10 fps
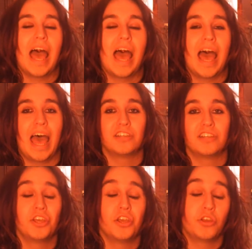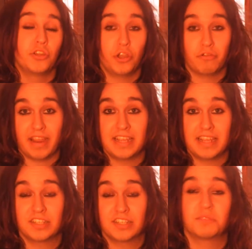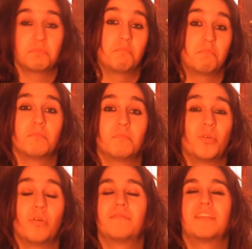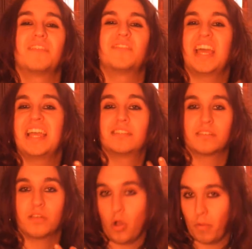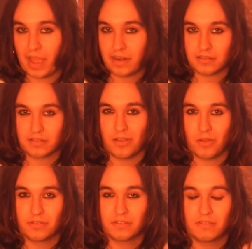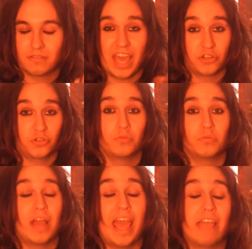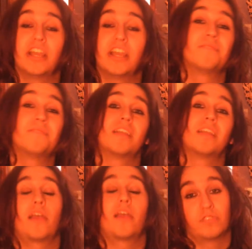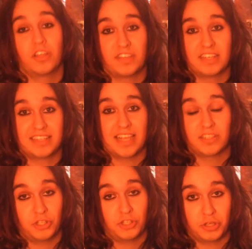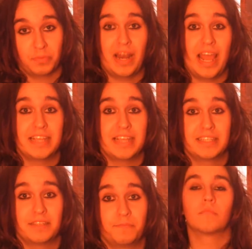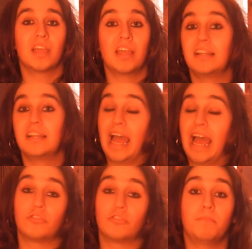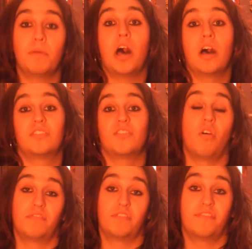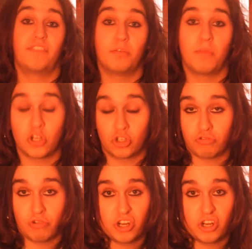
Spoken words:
and Yuri just sort of gives his comments on the actual area and also the disaster which took place. Now, some parts of the film are true,